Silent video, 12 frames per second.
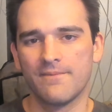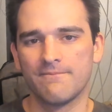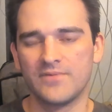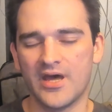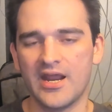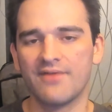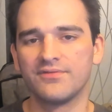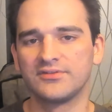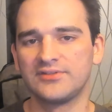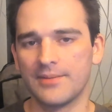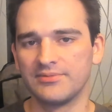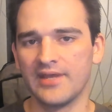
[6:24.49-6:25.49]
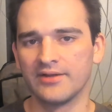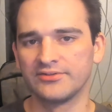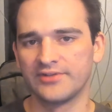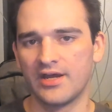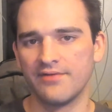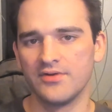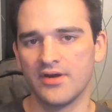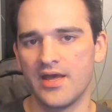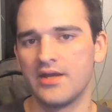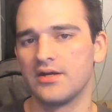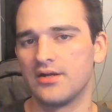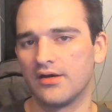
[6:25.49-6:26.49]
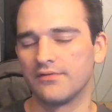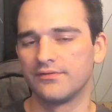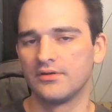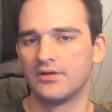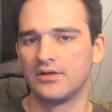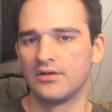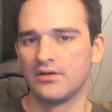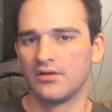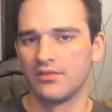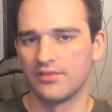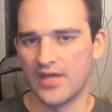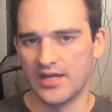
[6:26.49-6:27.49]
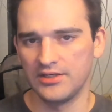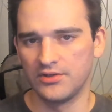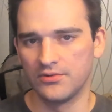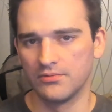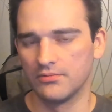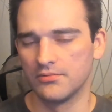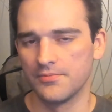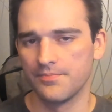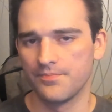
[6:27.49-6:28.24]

not have stepped outside of your head enough that you